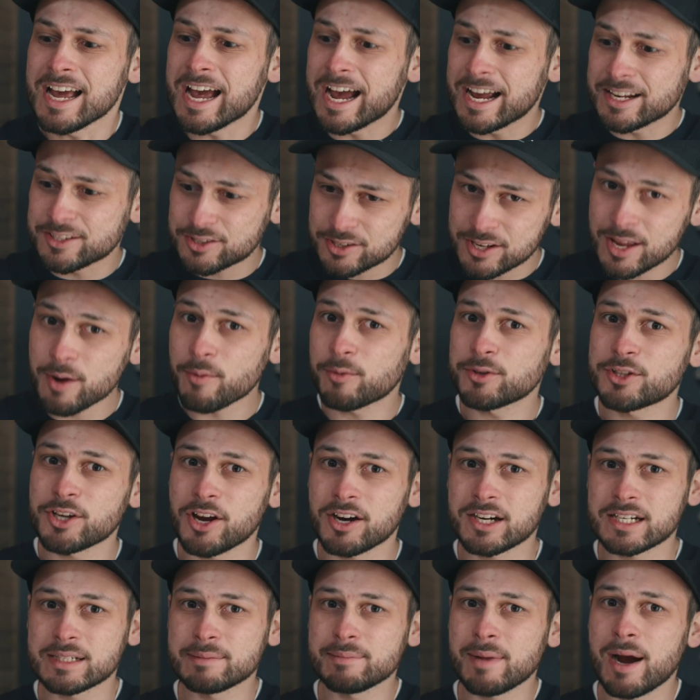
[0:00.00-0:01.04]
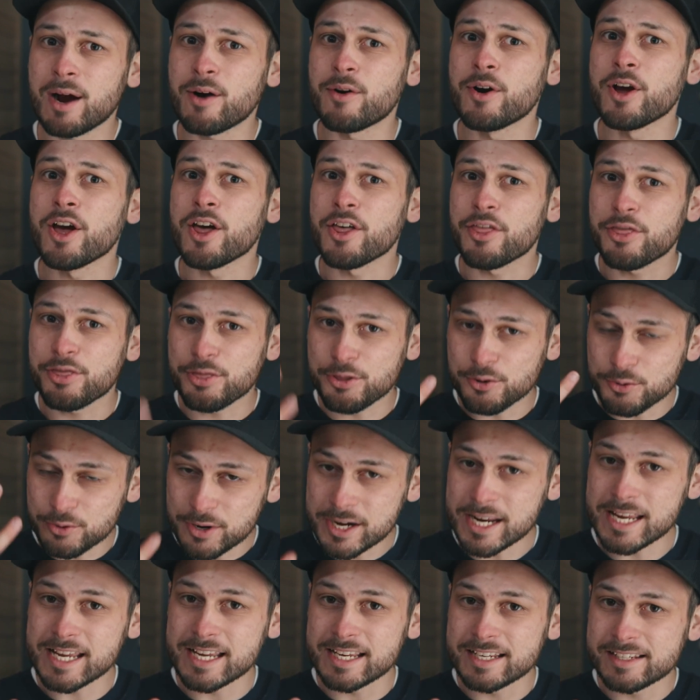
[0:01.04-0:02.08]
And today we're talking about
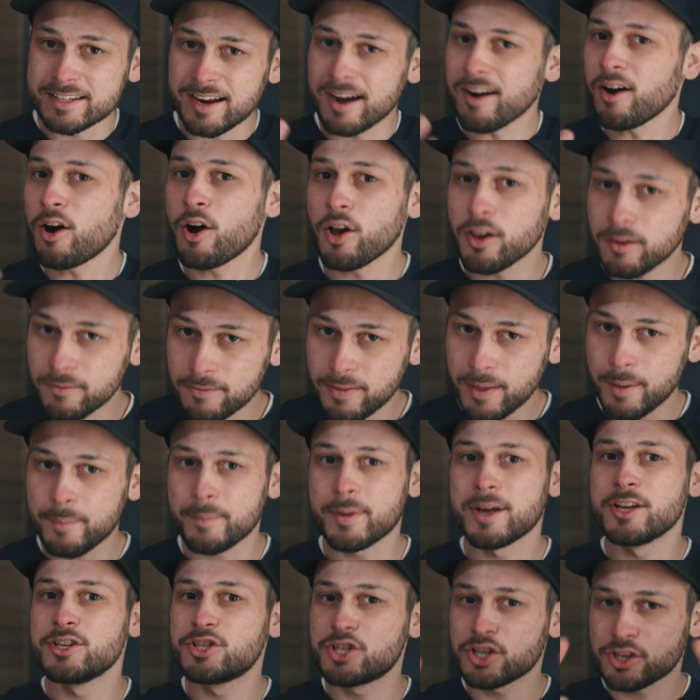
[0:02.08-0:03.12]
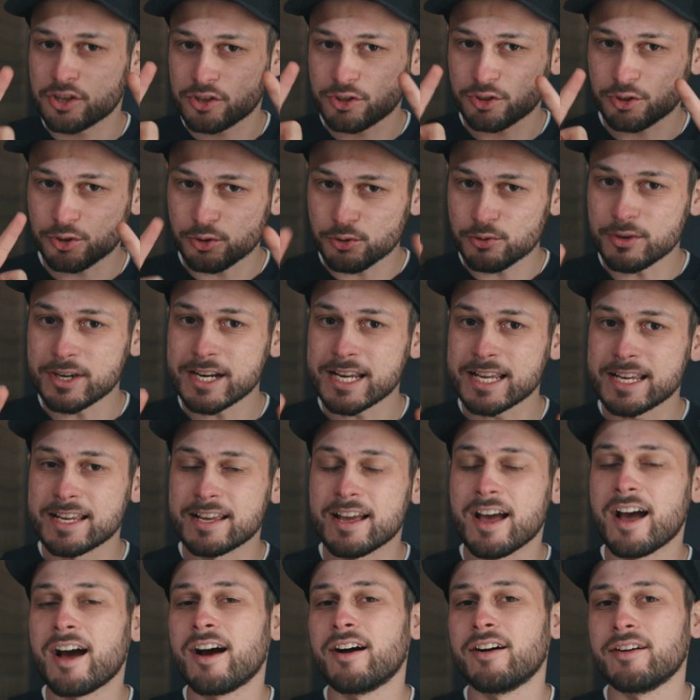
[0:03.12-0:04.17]
three, not all of them, just three
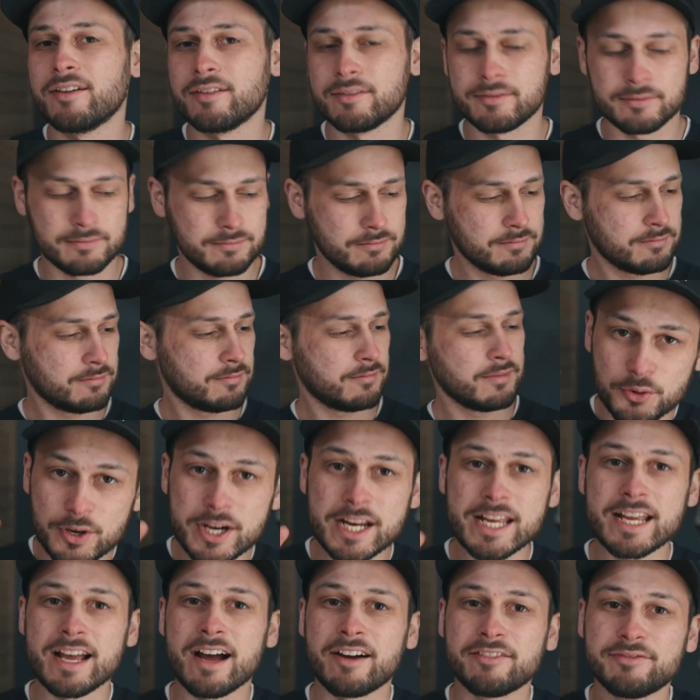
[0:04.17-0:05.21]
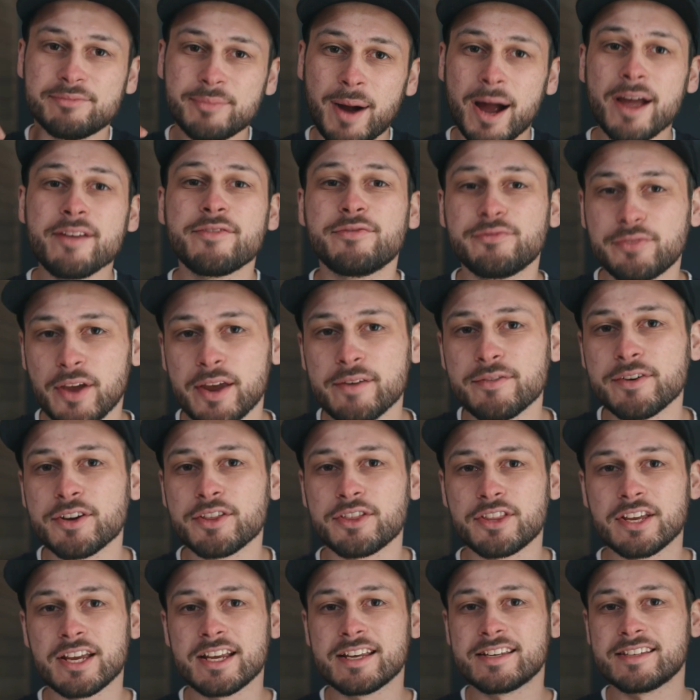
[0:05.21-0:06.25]
of my
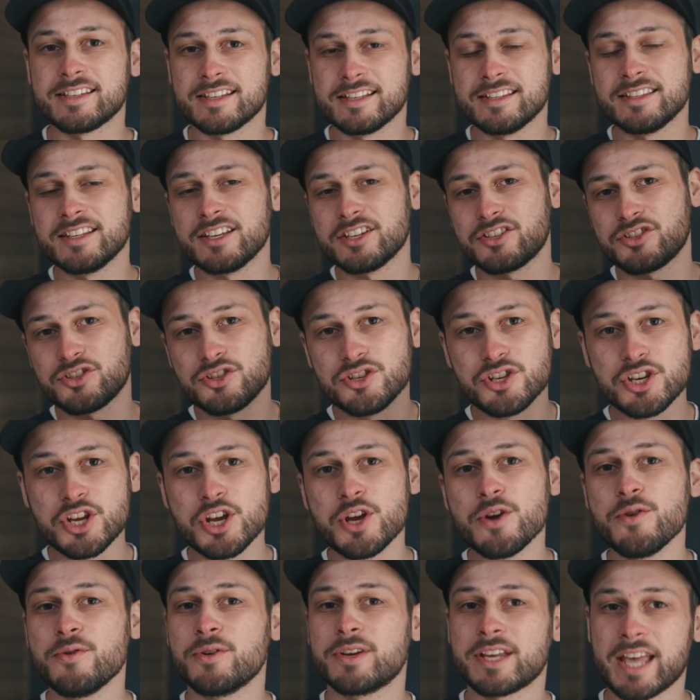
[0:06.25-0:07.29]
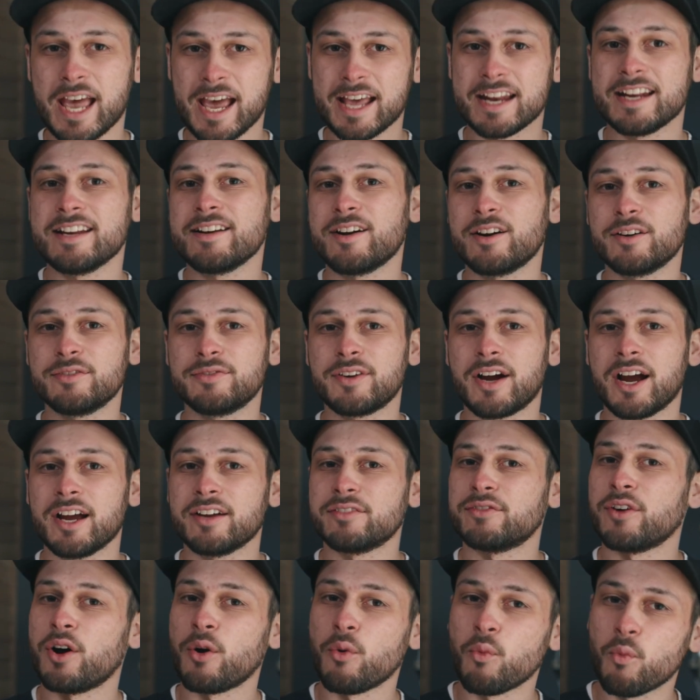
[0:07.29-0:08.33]
favorite things in this new Canon
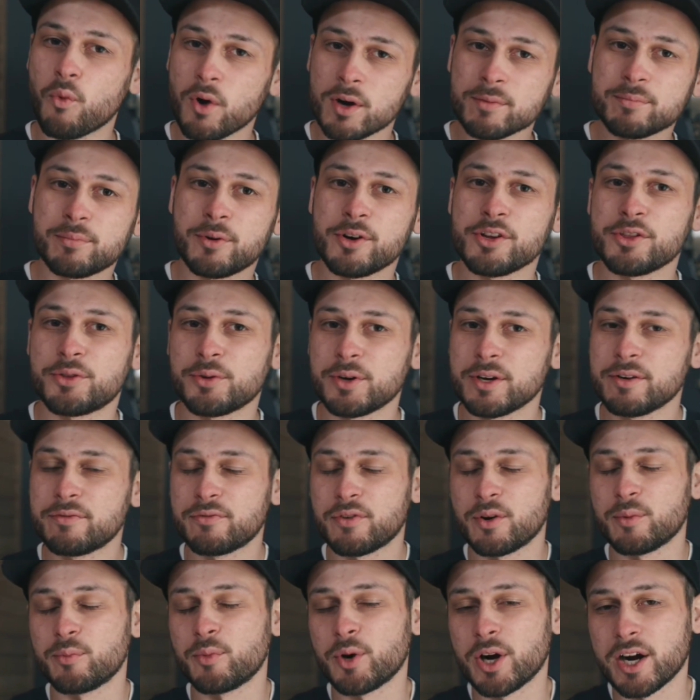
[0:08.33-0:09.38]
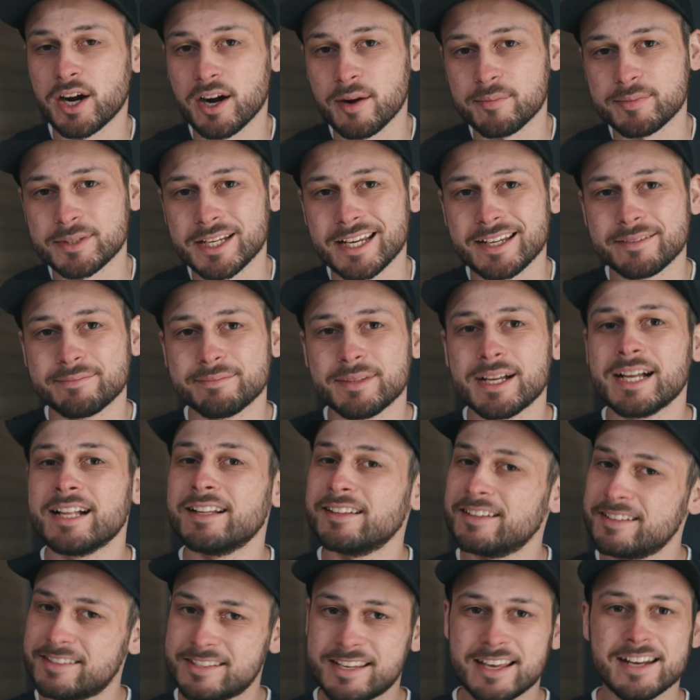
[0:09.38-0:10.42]
R5 1.3 firmware update.
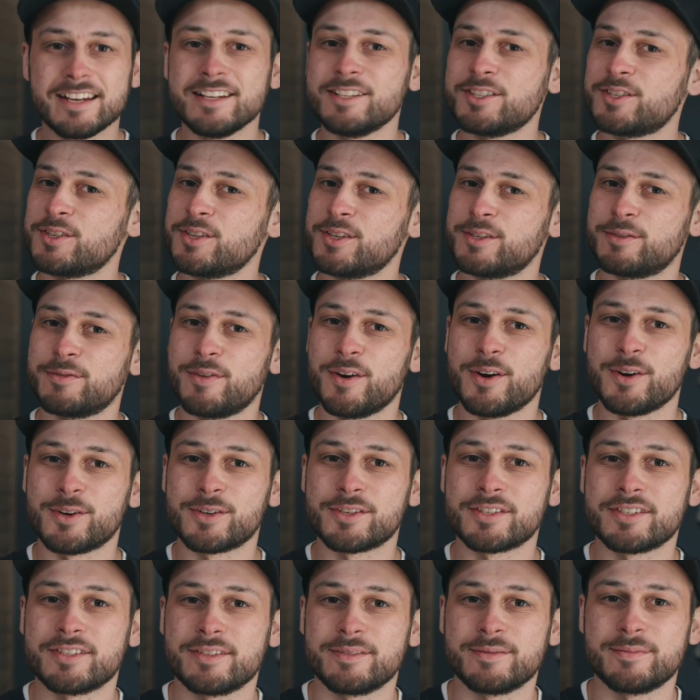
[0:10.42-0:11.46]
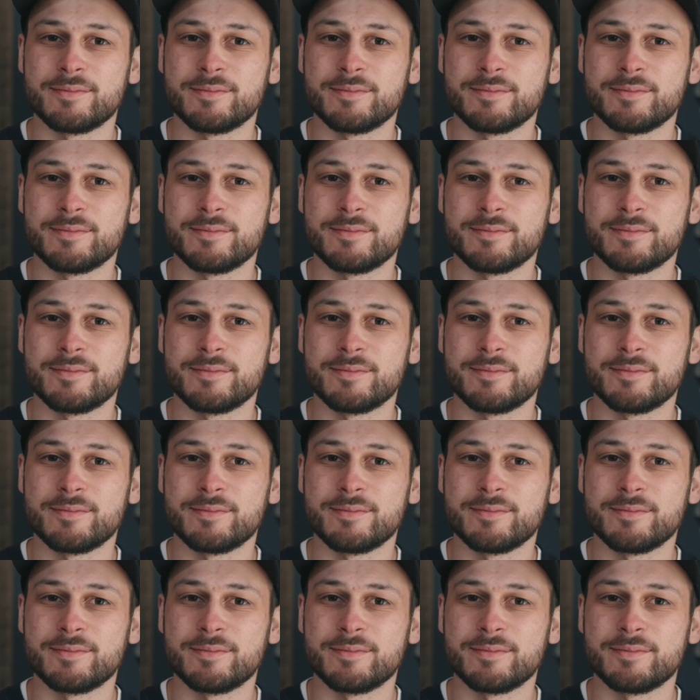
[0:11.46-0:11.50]
Let's get into this, folks.